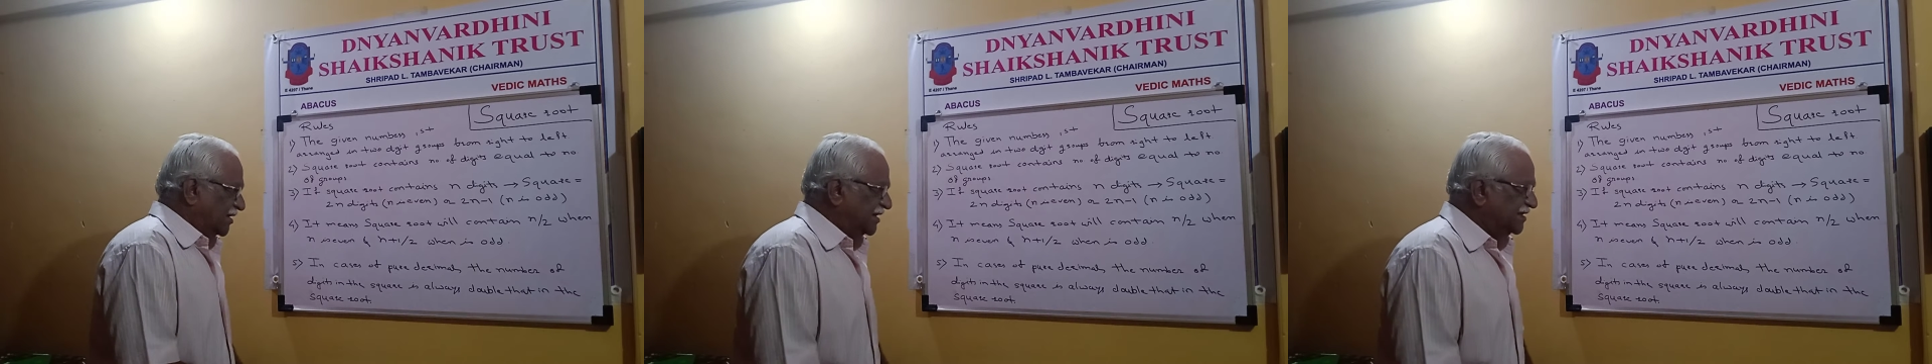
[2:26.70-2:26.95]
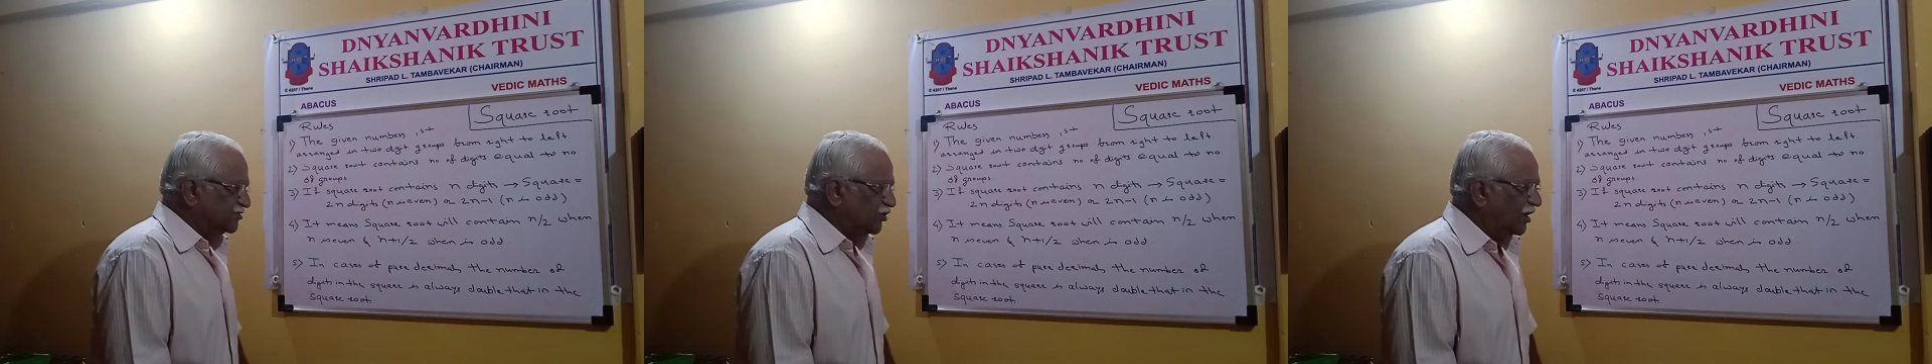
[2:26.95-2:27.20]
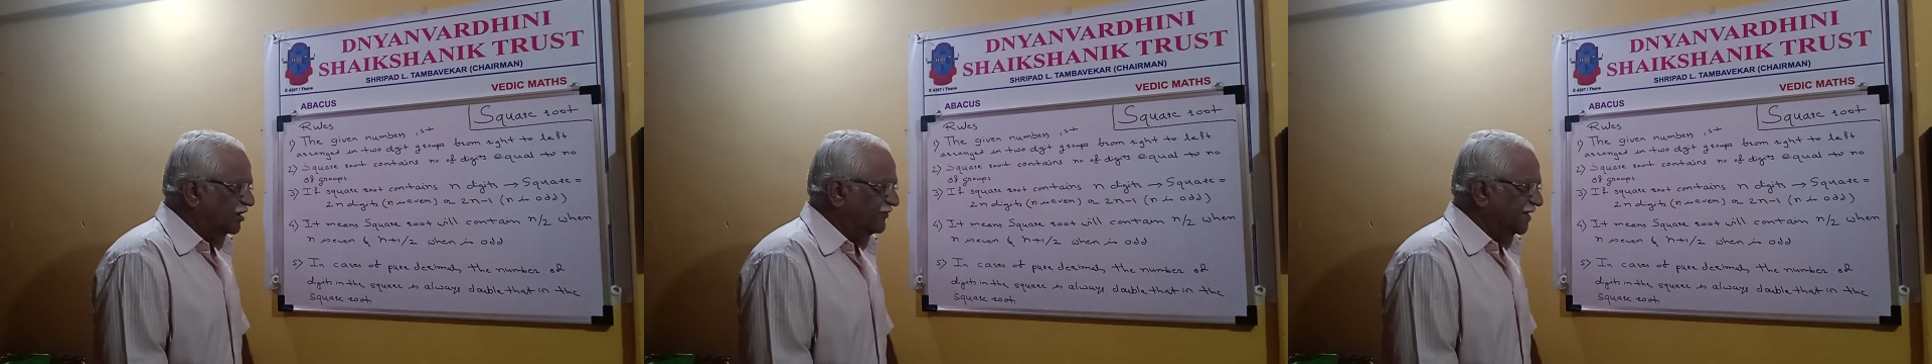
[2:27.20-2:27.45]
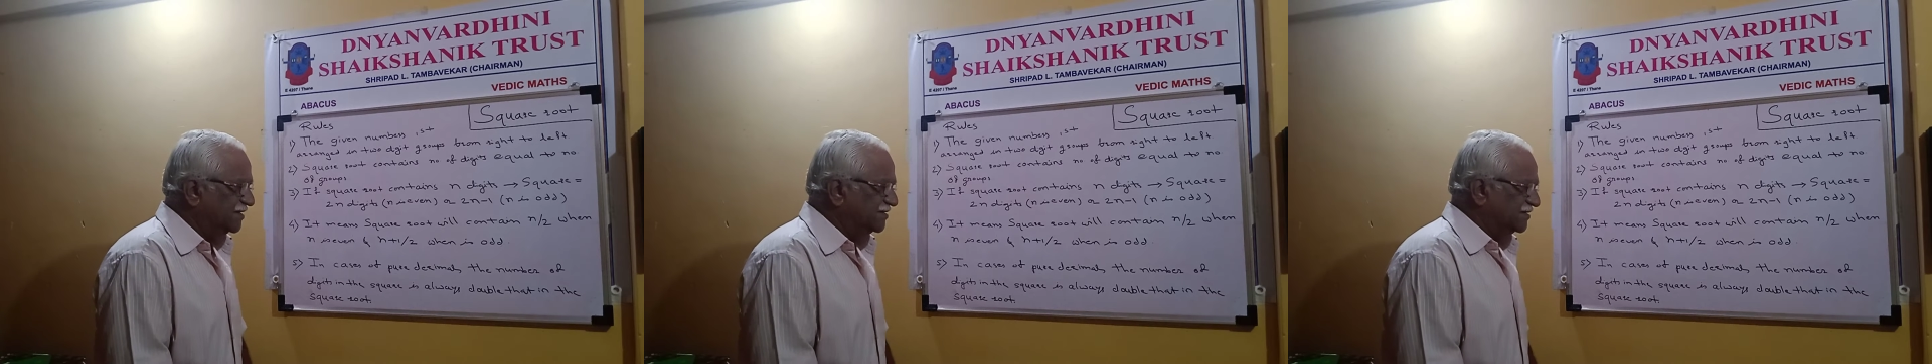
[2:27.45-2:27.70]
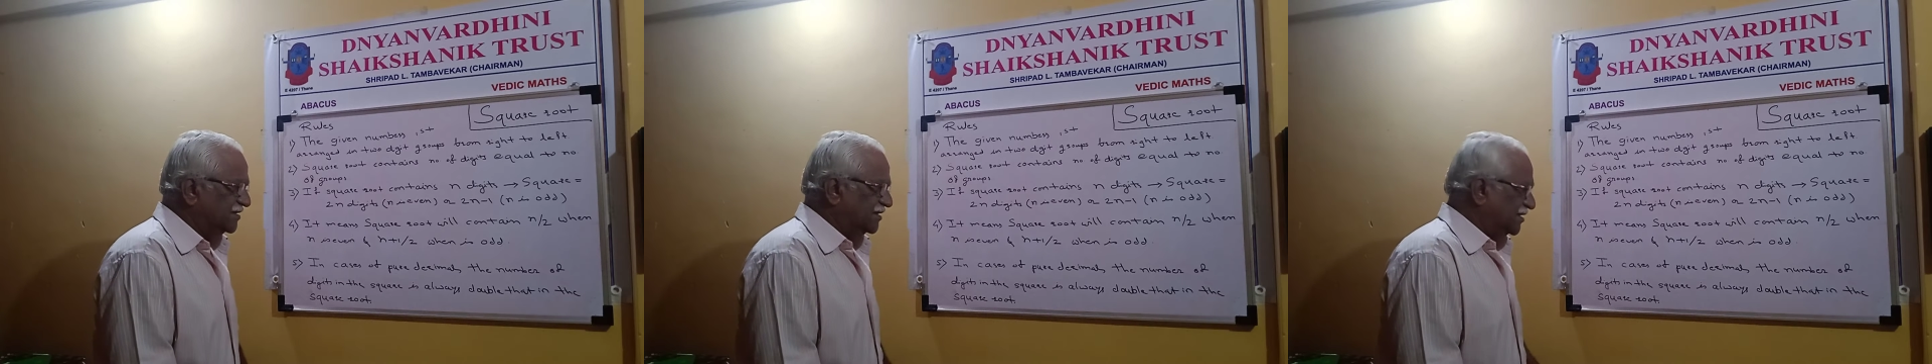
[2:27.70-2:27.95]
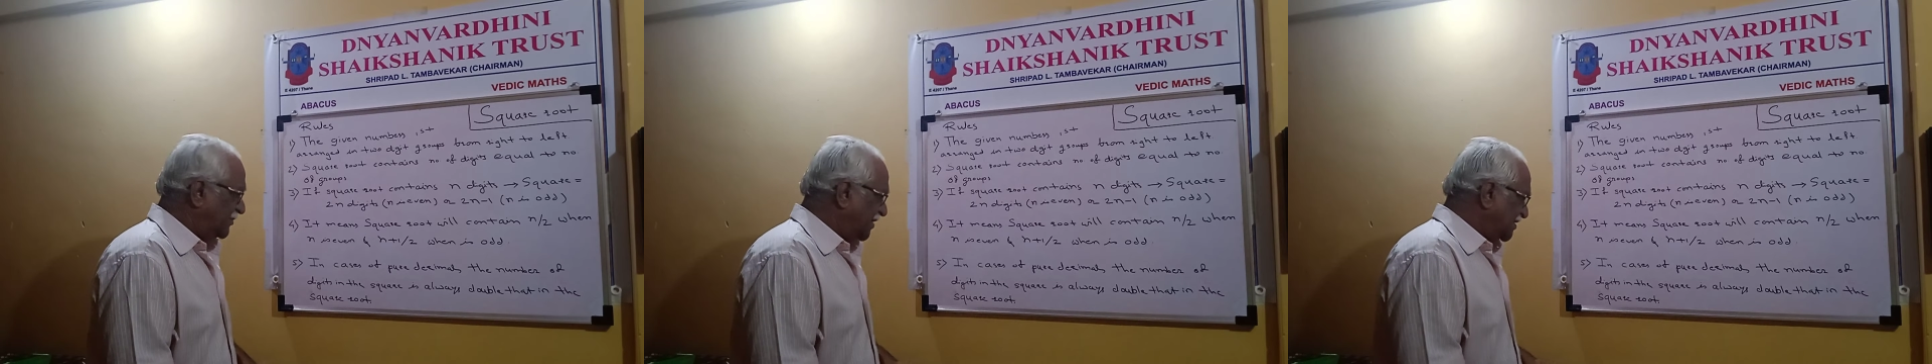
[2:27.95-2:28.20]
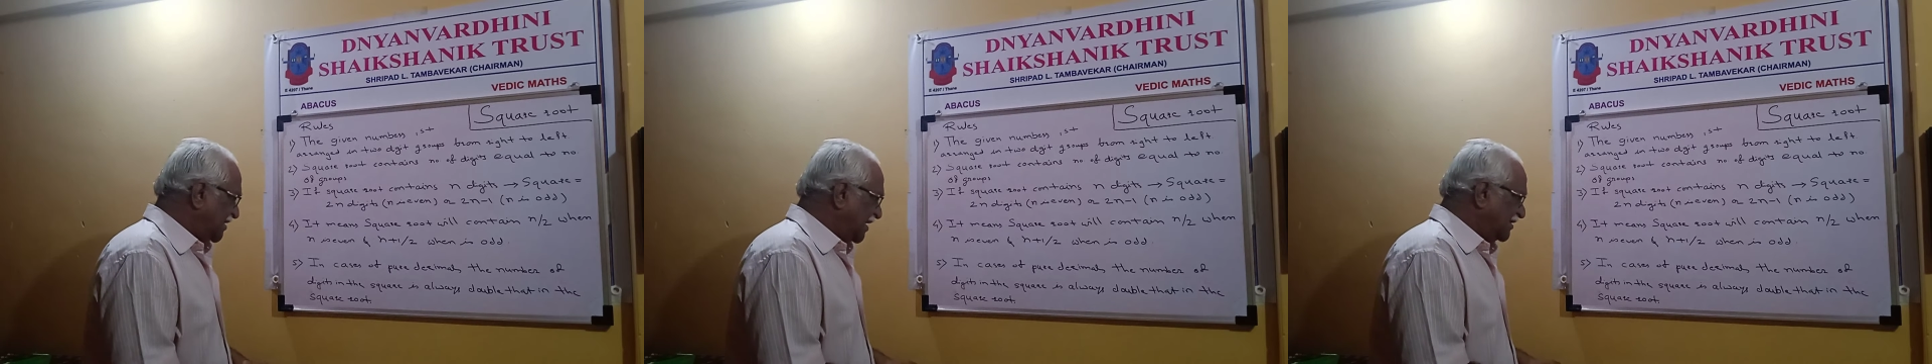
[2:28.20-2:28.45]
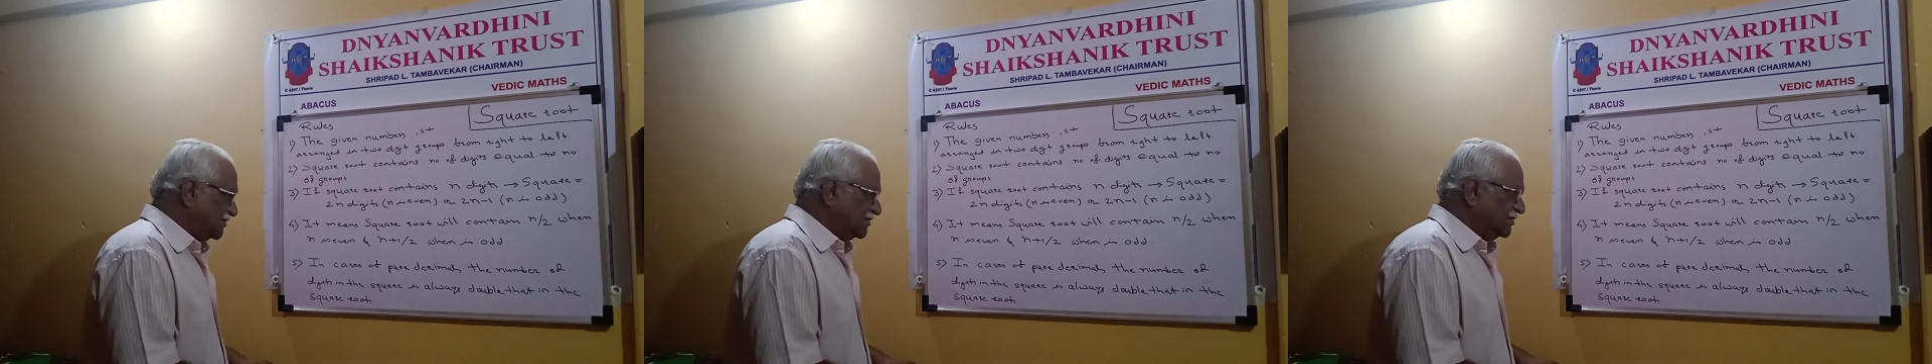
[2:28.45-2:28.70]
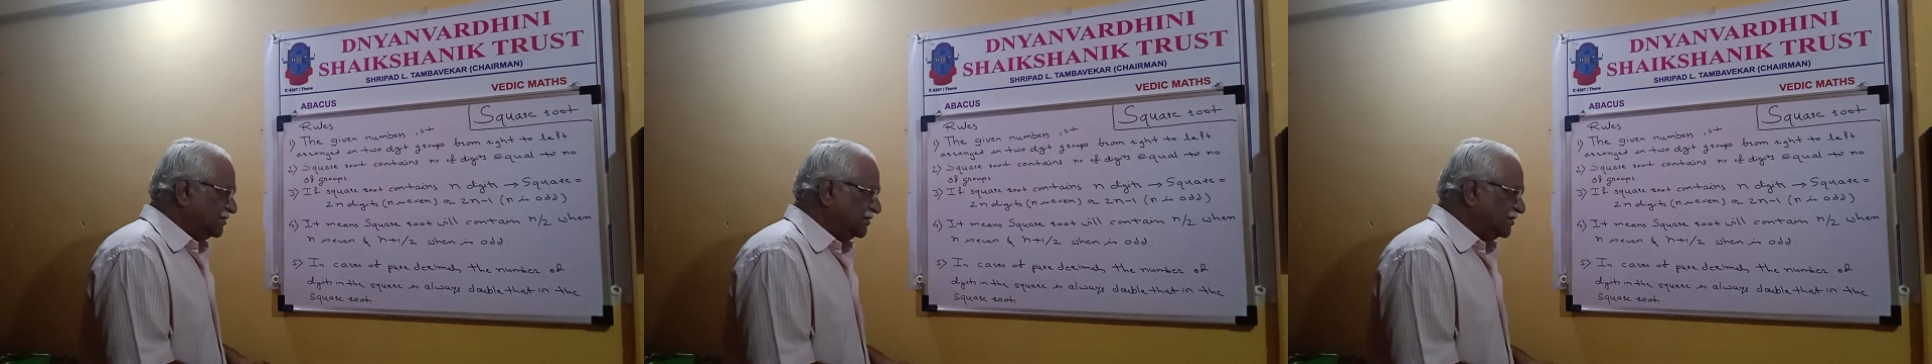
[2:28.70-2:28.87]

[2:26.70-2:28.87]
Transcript: is always double than